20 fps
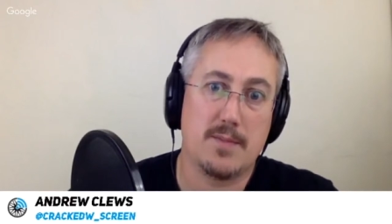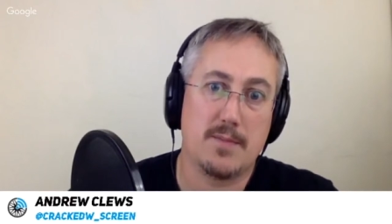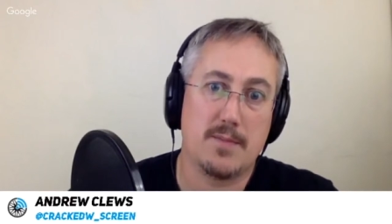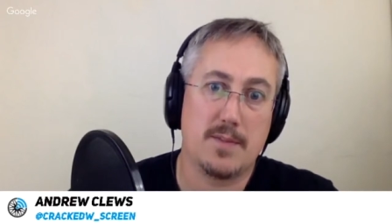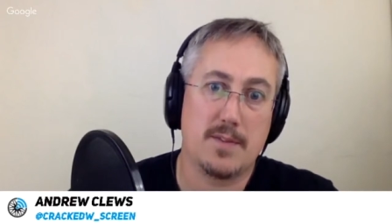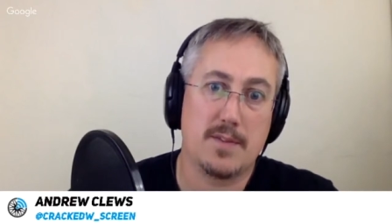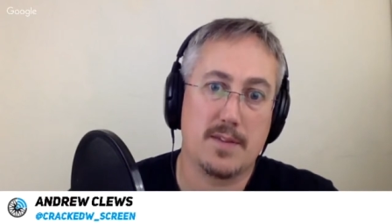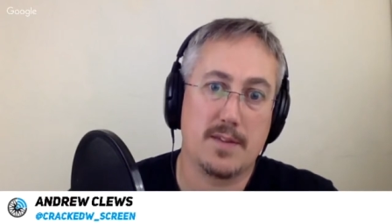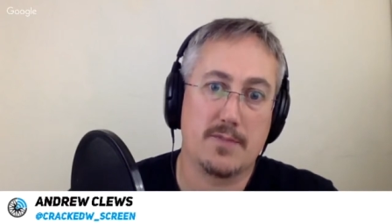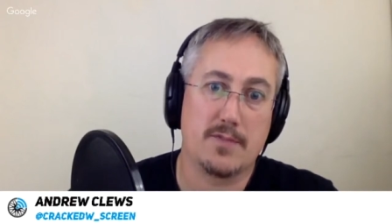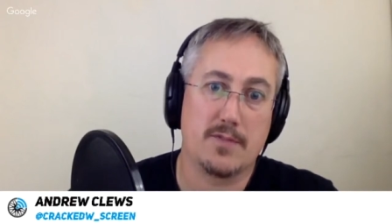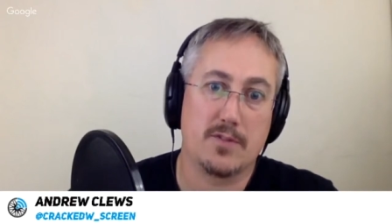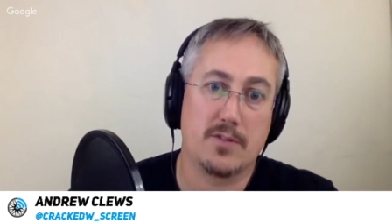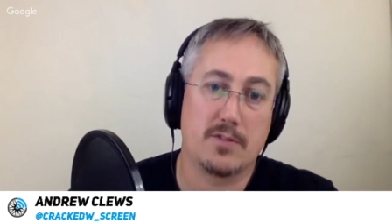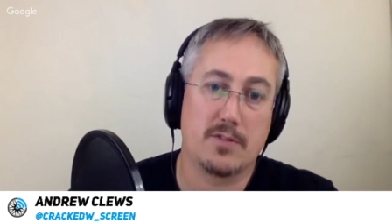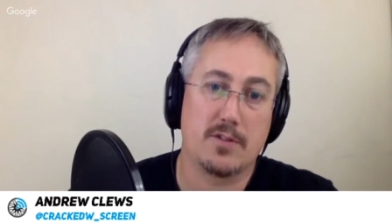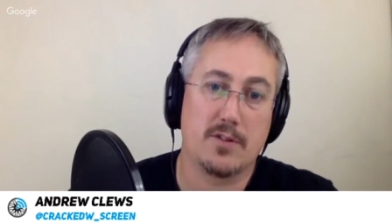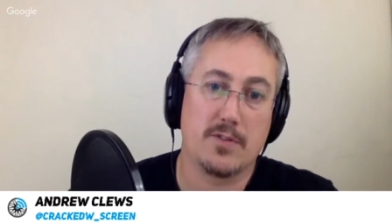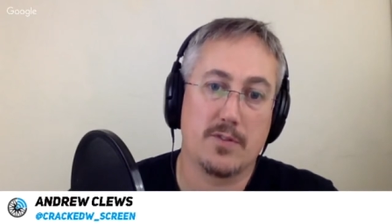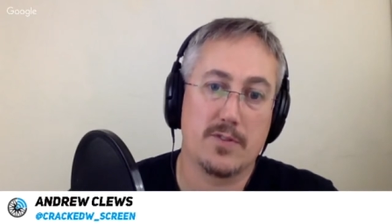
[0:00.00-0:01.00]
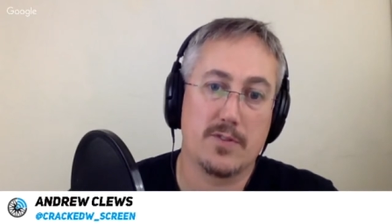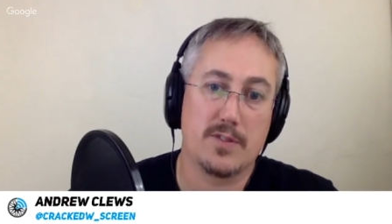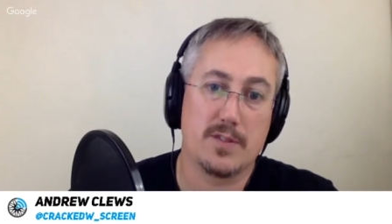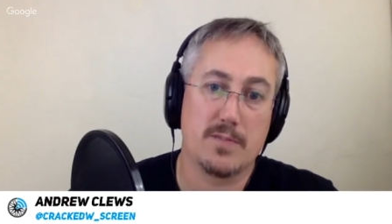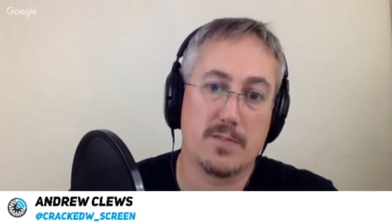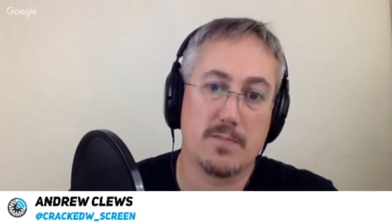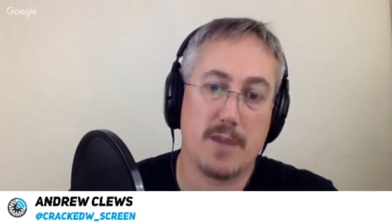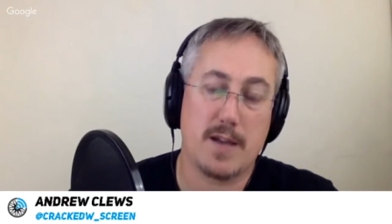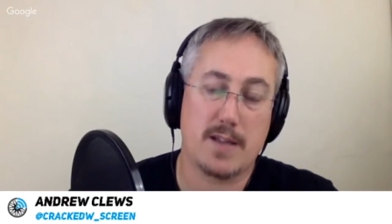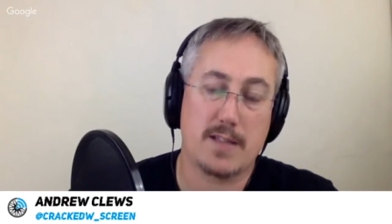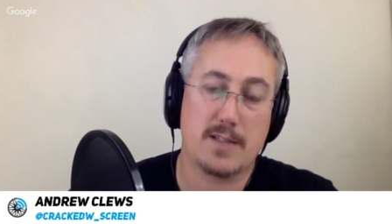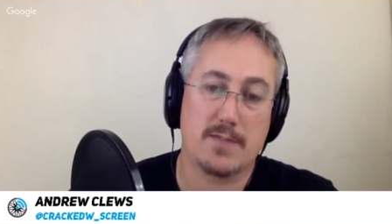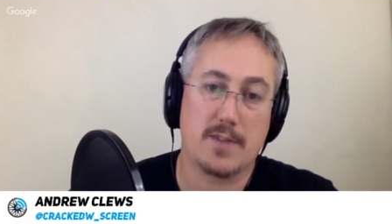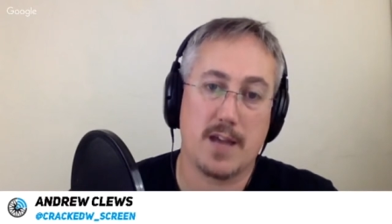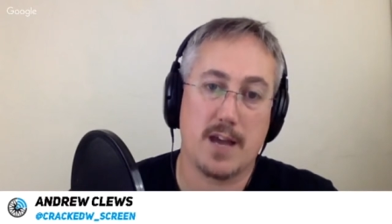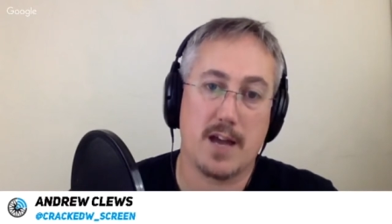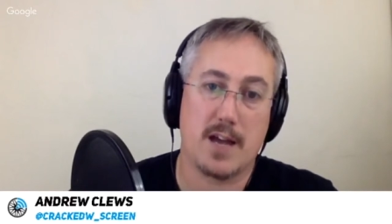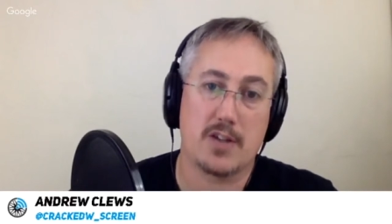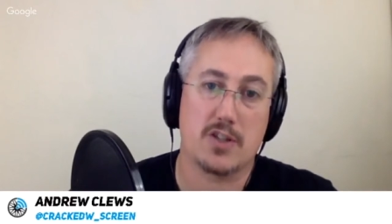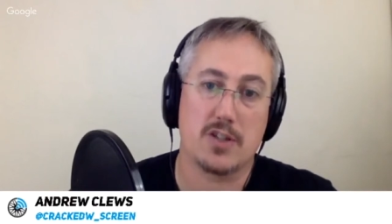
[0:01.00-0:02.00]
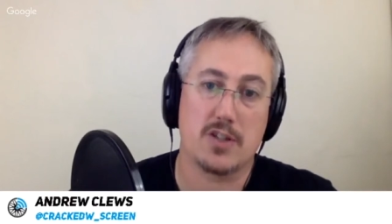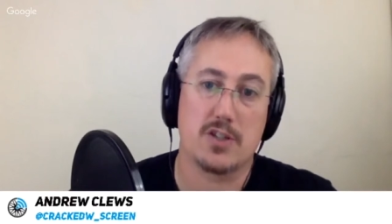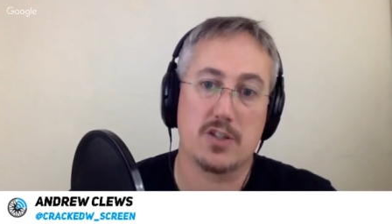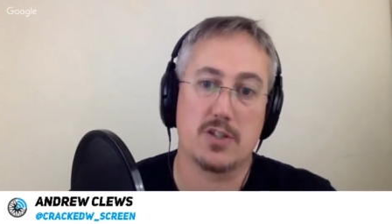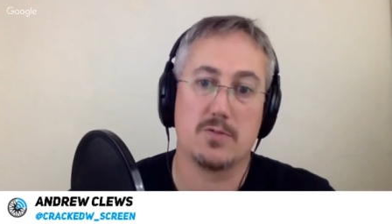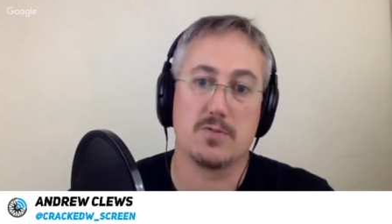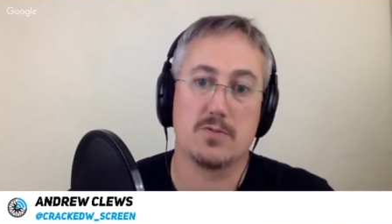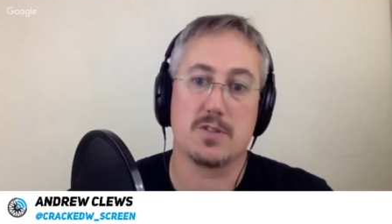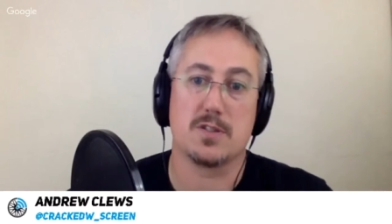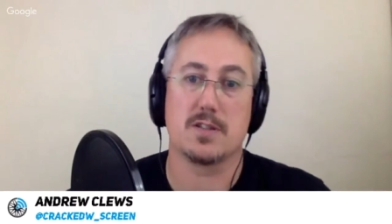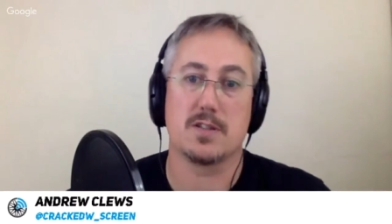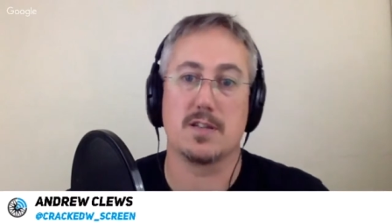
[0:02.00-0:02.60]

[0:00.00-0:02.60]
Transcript: They've got obviously massive cash issues.